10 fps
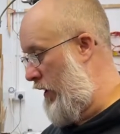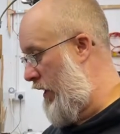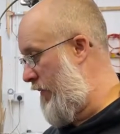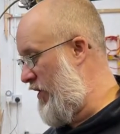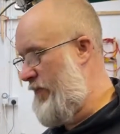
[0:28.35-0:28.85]

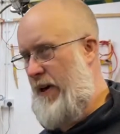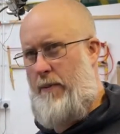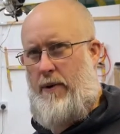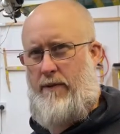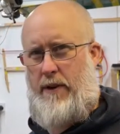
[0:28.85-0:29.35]
Um, I actually made a
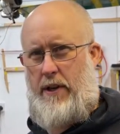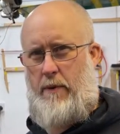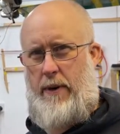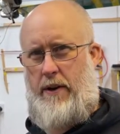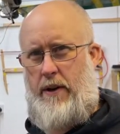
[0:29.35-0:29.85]
bit of a video
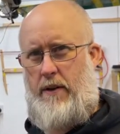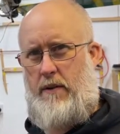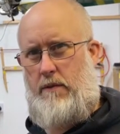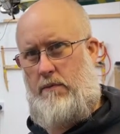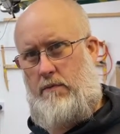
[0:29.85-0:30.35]
about it
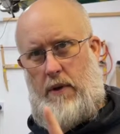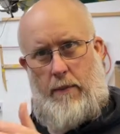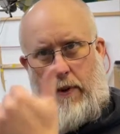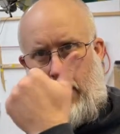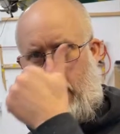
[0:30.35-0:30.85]

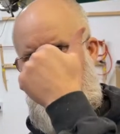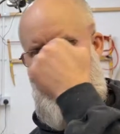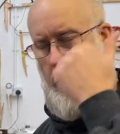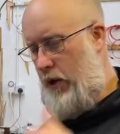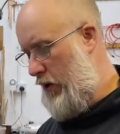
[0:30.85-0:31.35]
up here. I'll
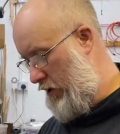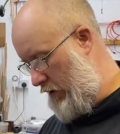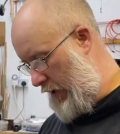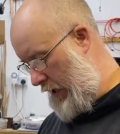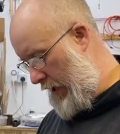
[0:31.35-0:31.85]
put a card
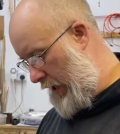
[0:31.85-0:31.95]
to it.